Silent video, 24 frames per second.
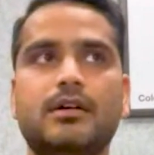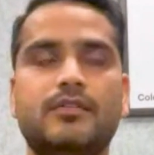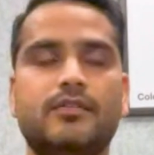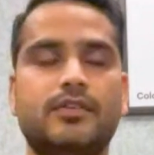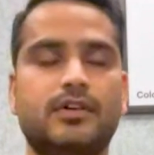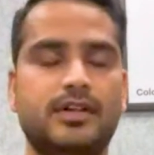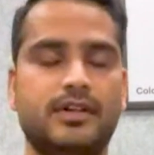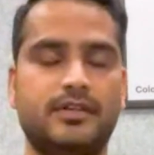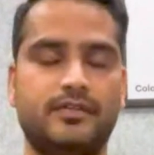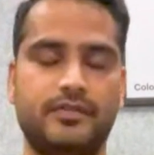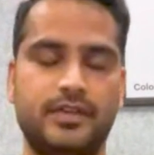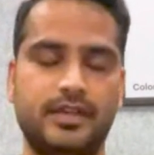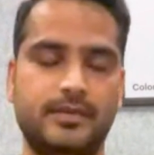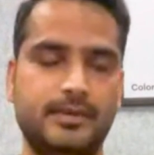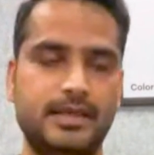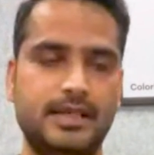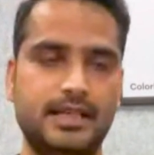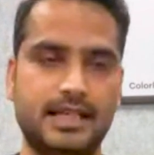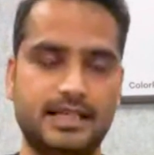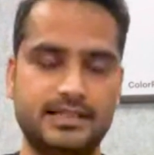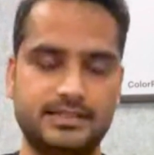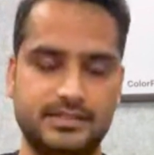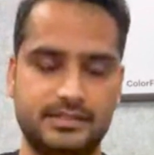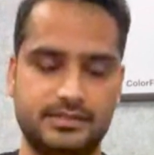for a
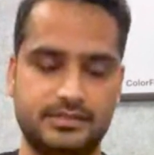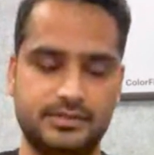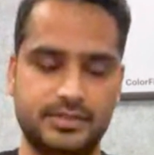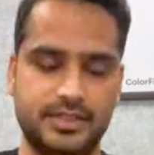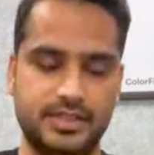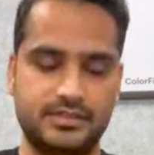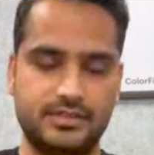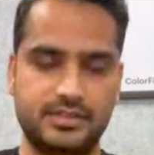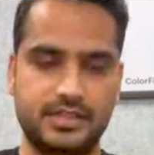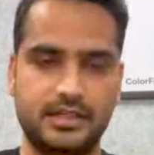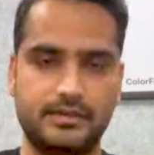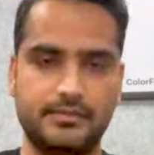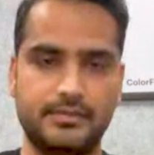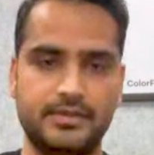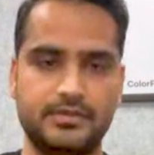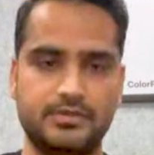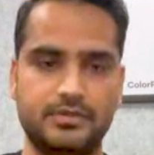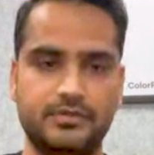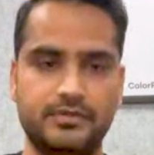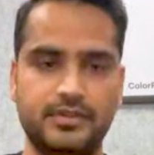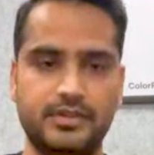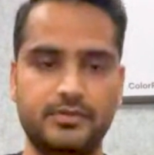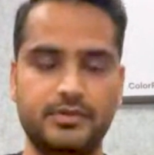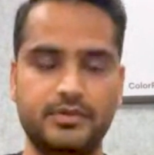female has just come in,
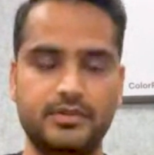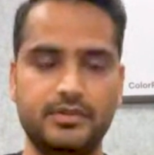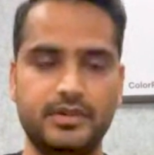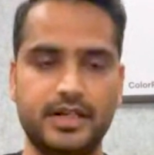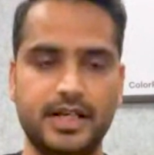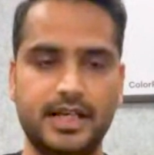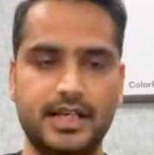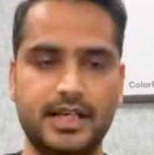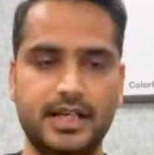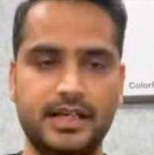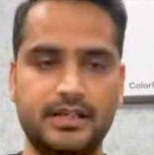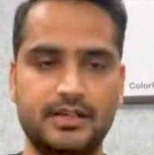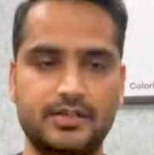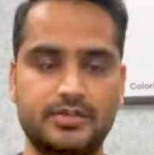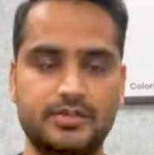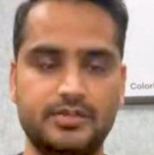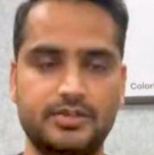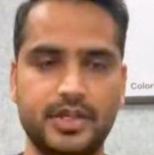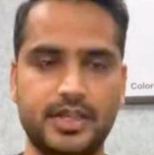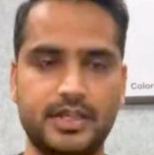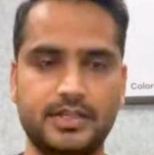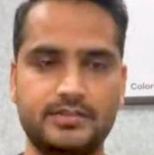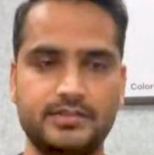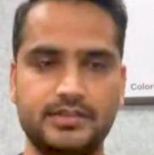so we would try and
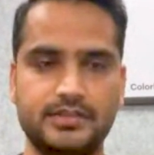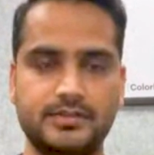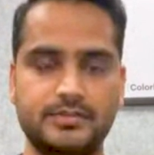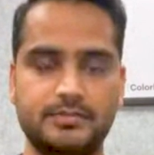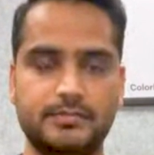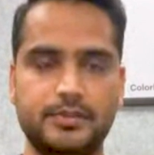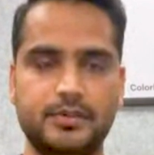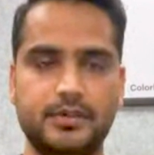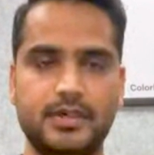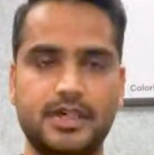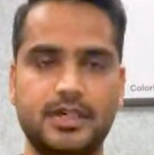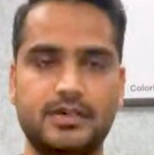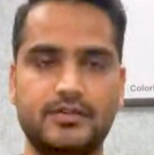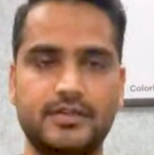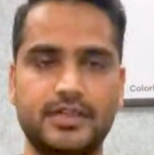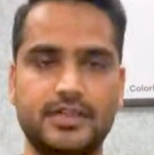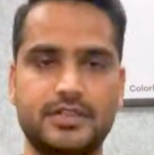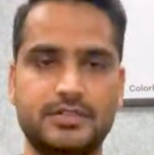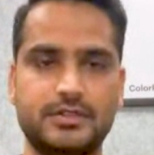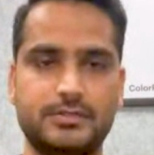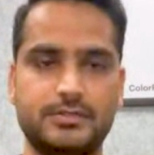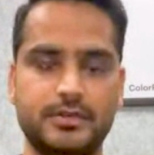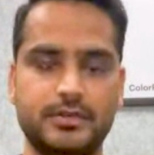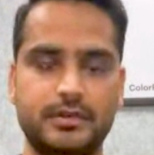showcase the product
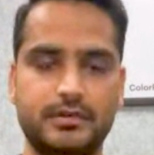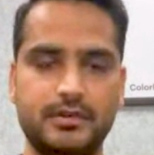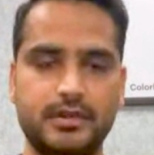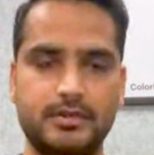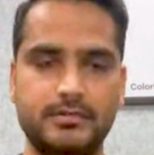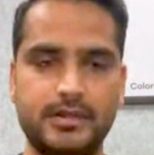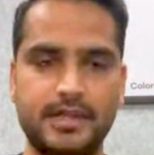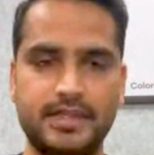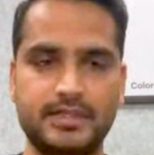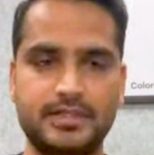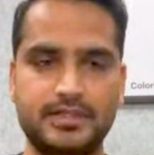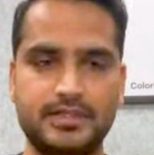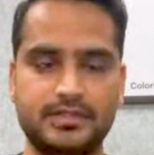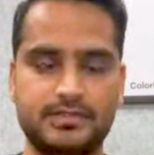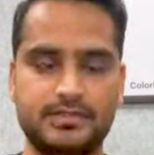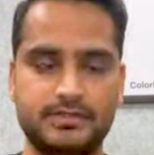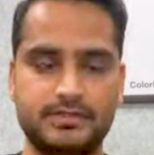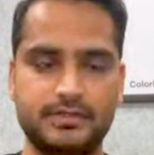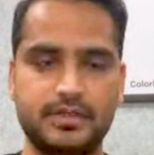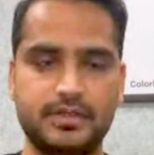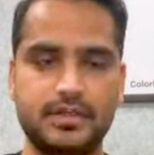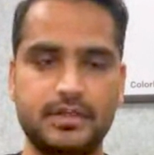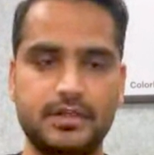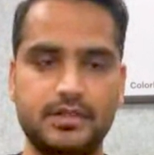which probably
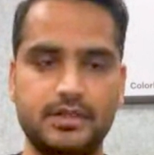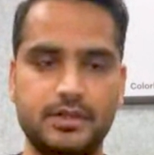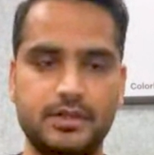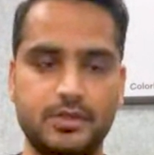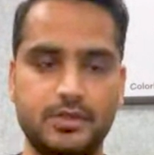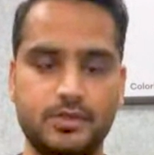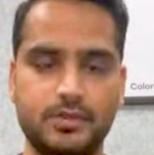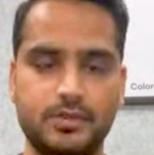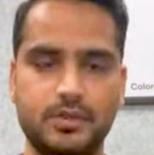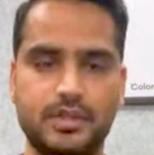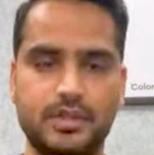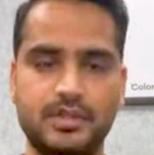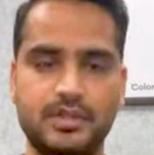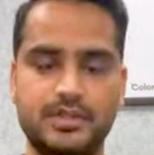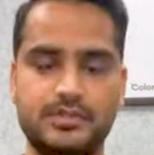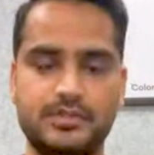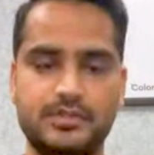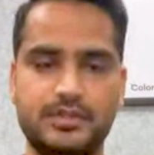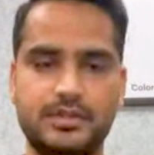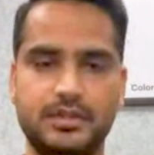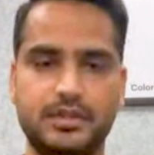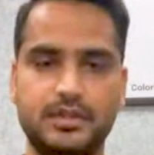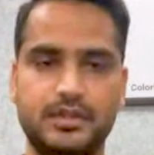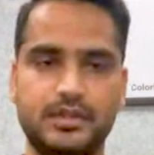matches
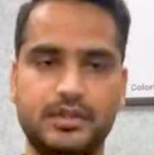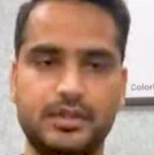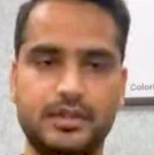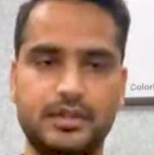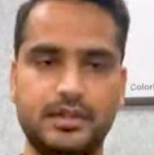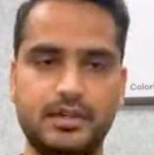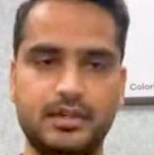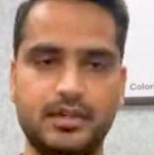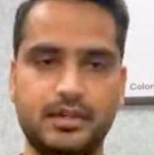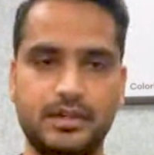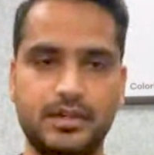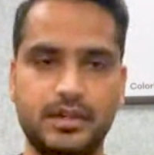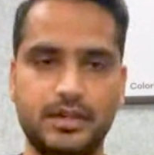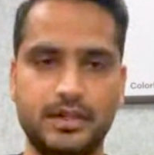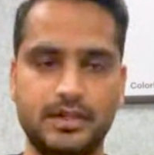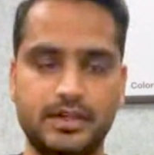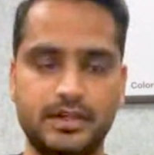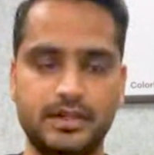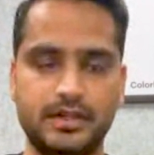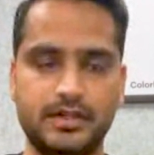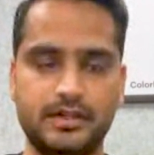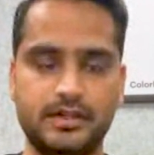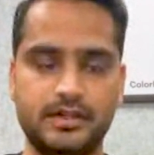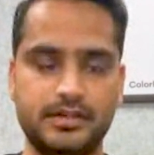towards
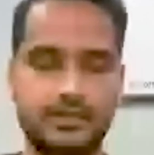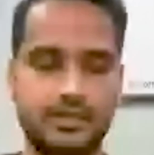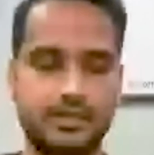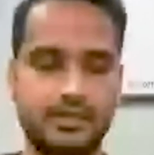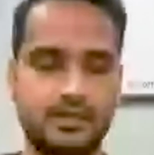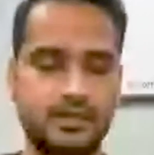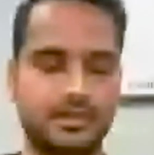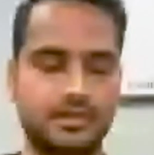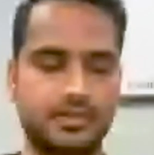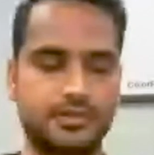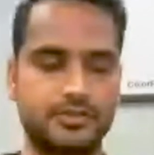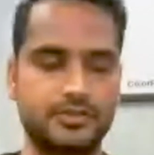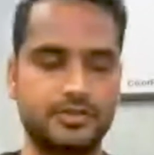her